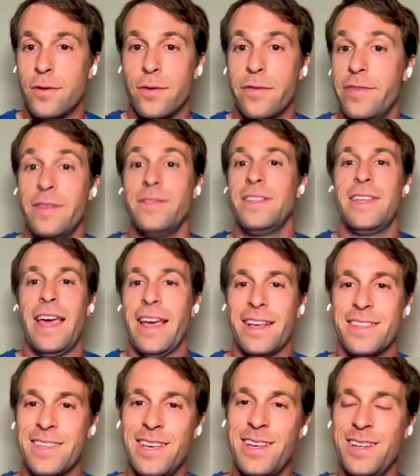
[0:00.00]
or
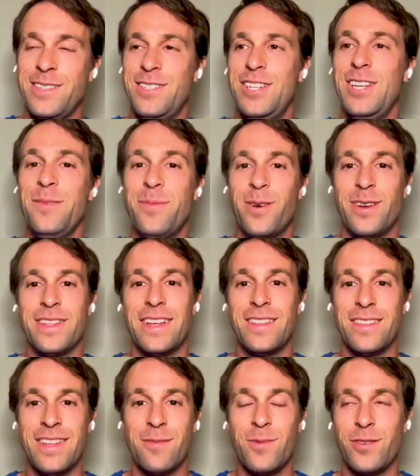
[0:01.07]
50x cheaper
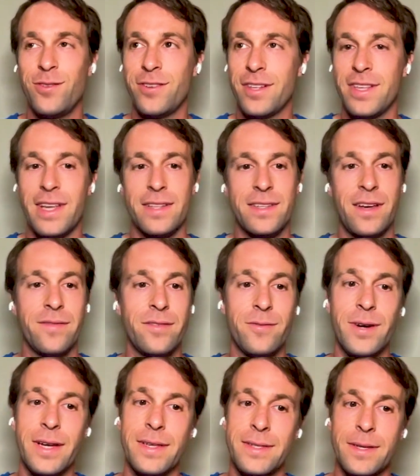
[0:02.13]
than, than what you could get
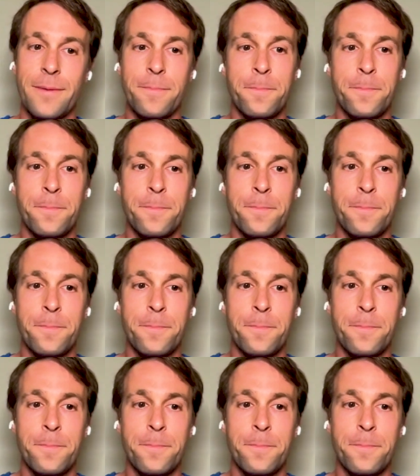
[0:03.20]
otherwise